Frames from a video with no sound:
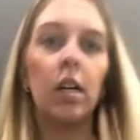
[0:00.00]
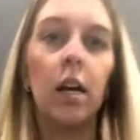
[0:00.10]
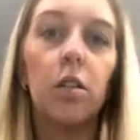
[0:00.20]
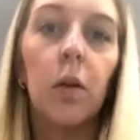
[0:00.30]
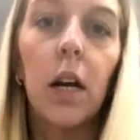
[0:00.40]

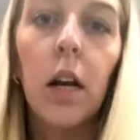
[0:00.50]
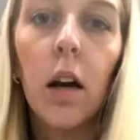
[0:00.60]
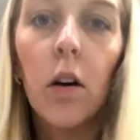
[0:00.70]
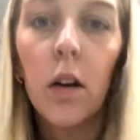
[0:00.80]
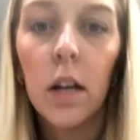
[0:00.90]
so we're gonna
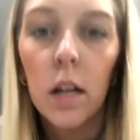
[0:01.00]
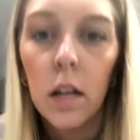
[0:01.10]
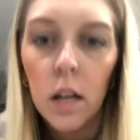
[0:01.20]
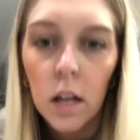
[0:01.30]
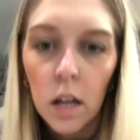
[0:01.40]
go
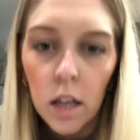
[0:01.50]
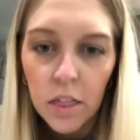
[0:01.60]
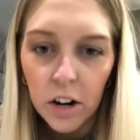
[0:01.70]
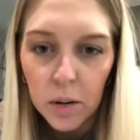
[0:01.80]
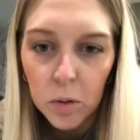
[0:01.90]

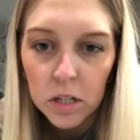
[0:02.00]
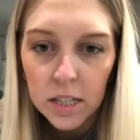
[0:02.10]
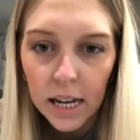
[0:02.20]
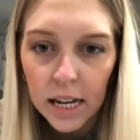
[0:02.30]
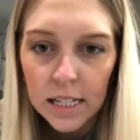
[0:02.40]
30 more
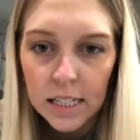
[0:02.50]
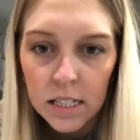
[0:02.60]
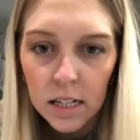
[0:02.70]
seconds.